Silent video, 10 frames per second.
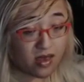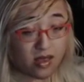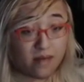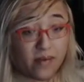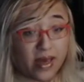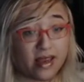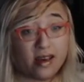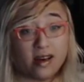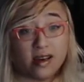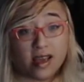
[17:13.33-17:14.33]
depending
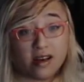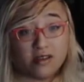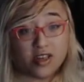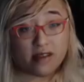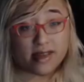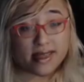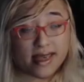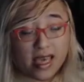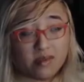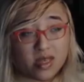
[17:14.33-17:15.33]
on how generous
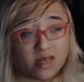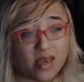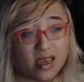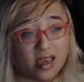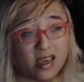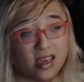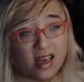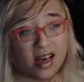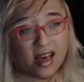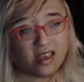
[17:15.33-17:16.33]
Side Games is being.
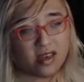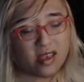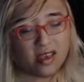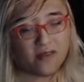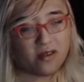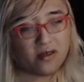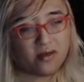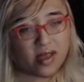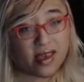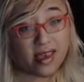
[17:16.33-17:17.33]
If
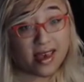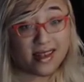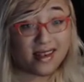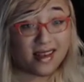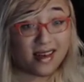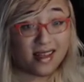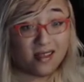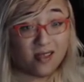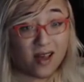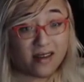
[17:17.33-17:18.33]
you like get a
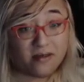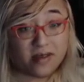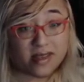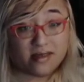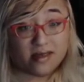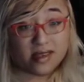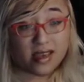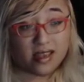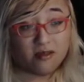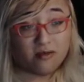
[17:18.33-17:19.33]
lot of crystals
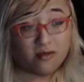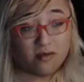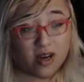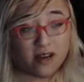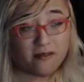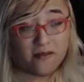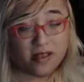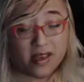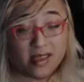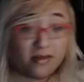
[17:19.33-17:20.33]
and you want to
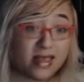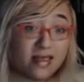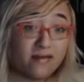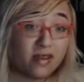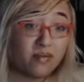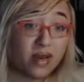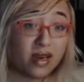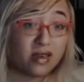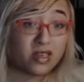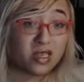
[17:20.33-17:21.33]
fill in the rest of it
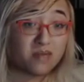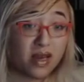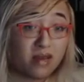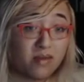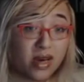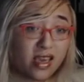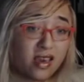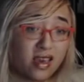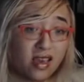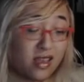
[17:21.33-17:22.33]
by just spending money,
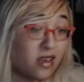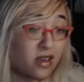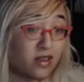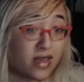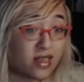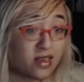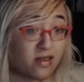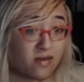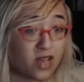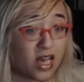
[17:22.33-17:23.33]
you can do that too.
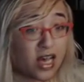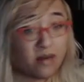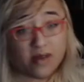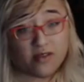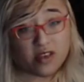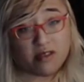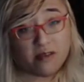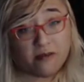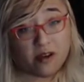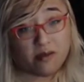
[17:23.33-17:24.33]
But if you're
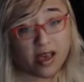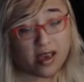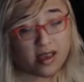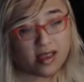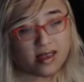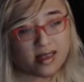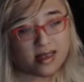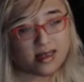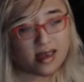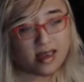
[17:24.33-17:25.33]
strictly free to play, this
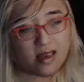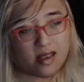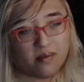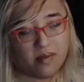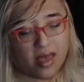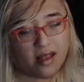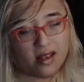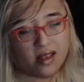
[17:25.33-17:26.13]
is like the main